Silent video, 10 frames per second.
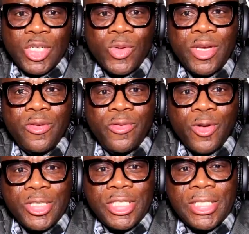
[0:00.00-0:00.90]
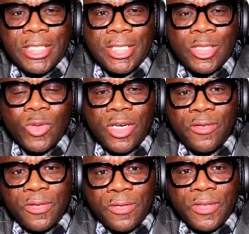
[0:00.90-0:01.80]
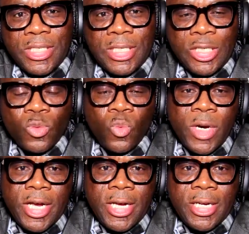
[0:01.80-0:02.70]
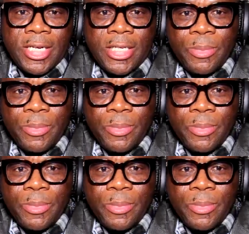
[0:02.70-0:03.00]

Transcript: 2040, 2050 is where,